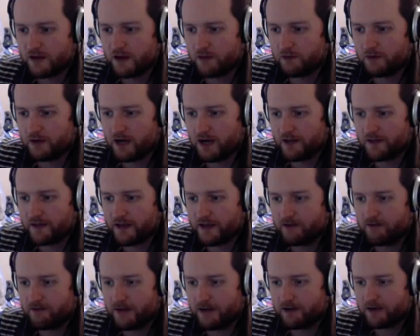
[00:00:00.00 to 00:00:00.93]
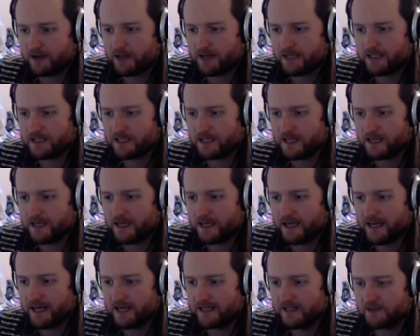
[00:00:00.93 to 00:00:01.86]
oh, we are there. Right. Okay. Let's
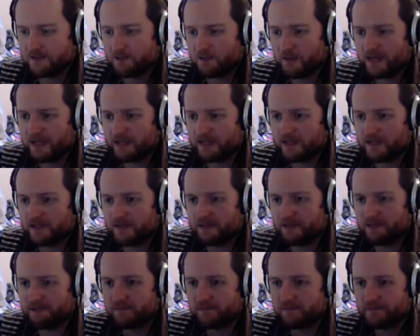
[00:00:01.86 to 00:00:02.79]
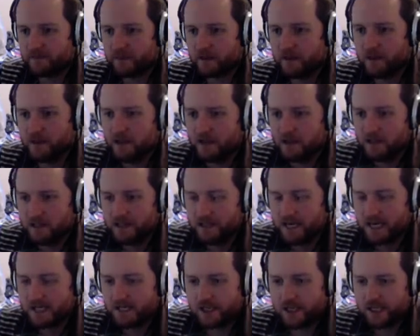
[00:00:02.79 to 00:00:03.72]
uh, head west then.
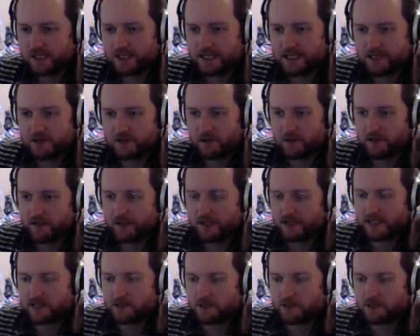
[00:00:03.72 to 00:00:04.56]
Yeah. So that, that's what the,